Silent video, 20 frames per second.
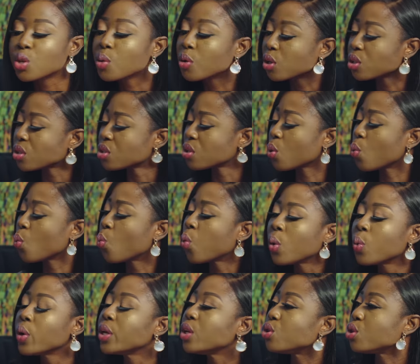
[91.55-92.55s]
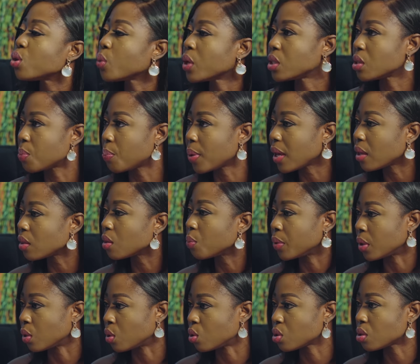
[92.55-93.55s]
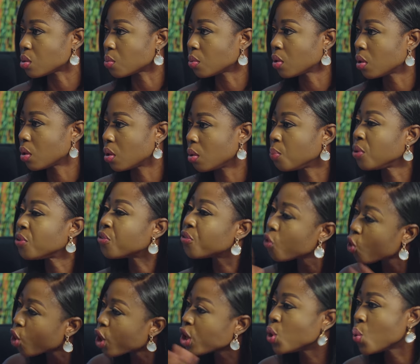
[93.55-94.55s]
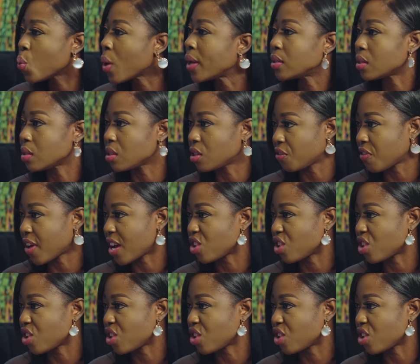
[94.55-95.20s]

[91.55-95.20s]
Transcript: So what were you doing to pay the bills before you went into